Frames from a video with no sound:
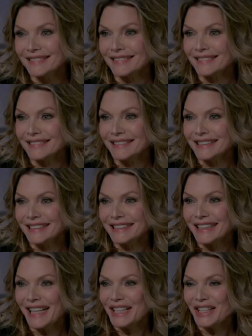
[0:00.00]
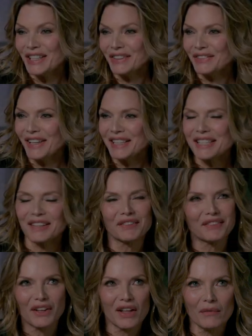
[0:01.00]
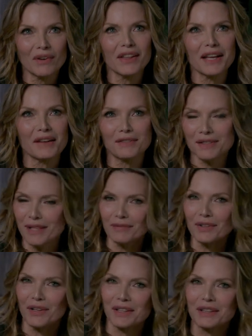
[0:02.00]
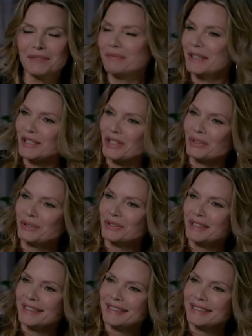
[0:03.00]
Which is so crazy I know, to. will, will I ever stop calling them my children?